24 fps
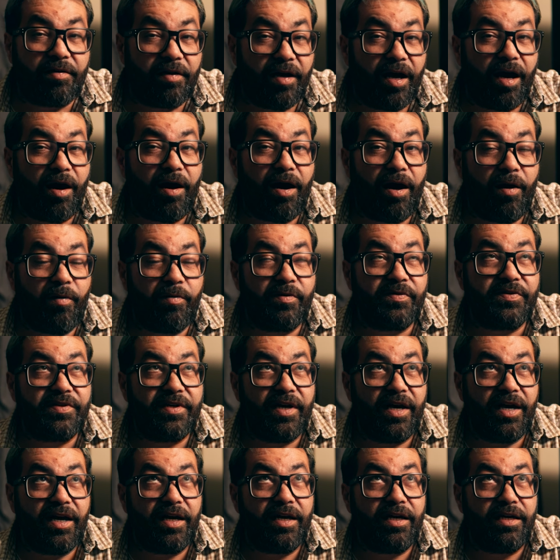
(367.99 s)
I would
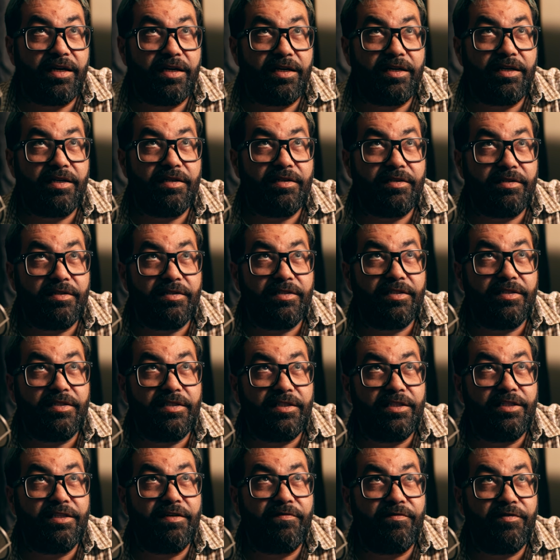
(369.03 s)
say,
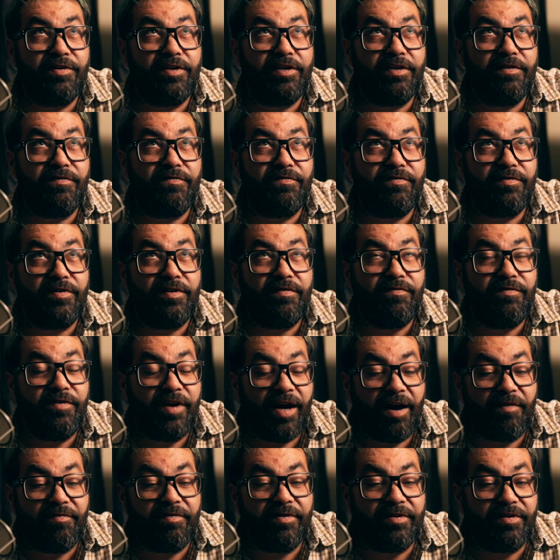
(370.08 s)
you know, if you
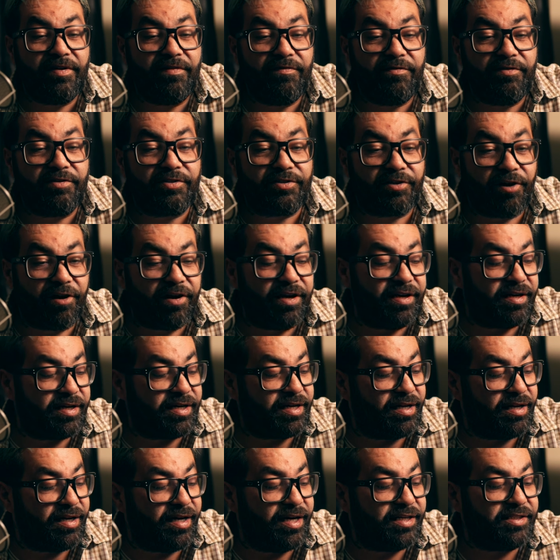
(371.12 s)
have it, if you're starting a
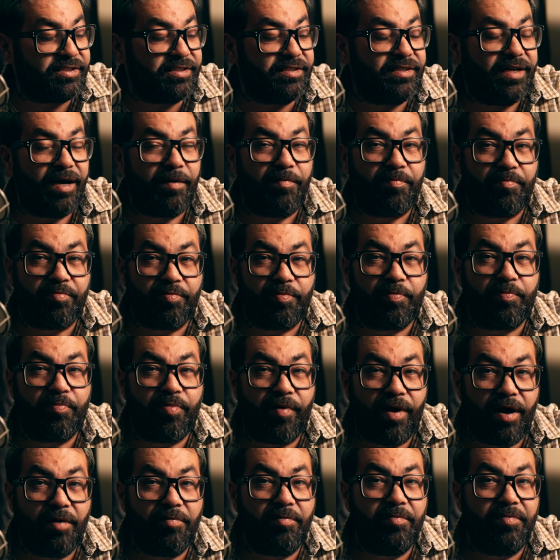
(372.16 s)
collection, that
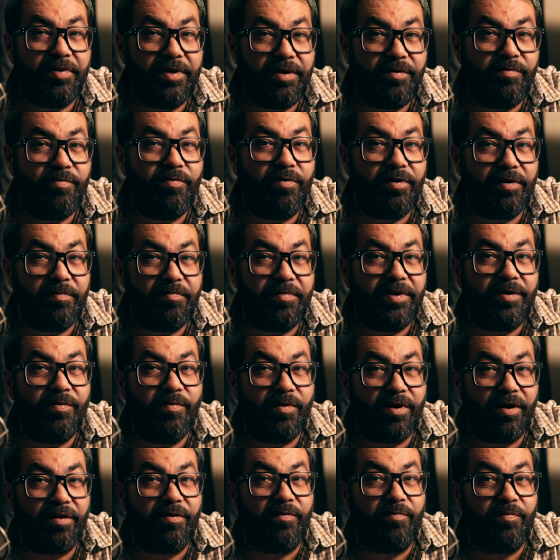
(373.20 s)
probably won't be
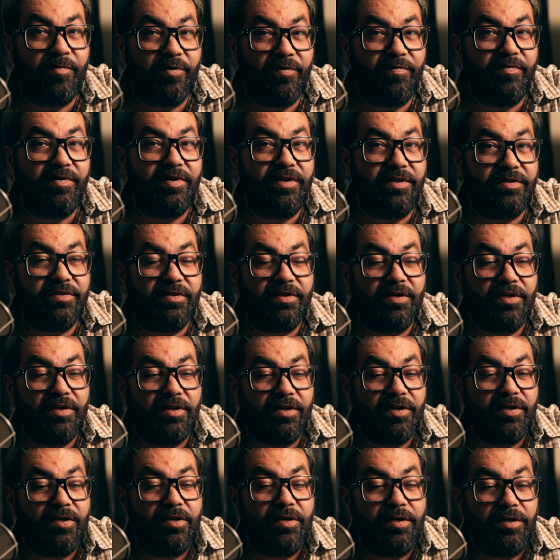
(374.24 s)
one of the movies
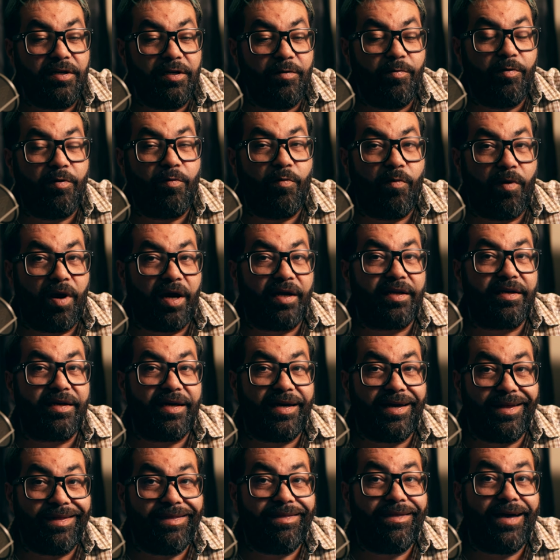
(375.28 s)
you would want
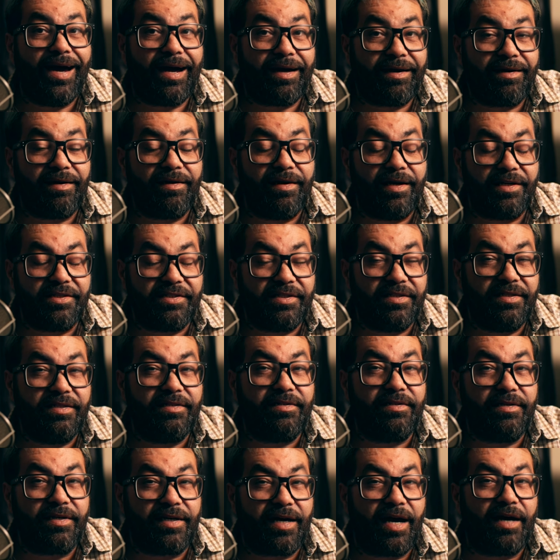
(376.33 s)
in that collection
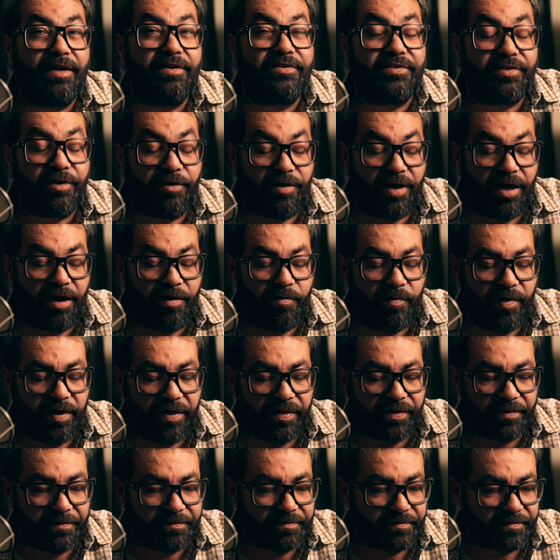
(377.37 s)
to kind of start out with.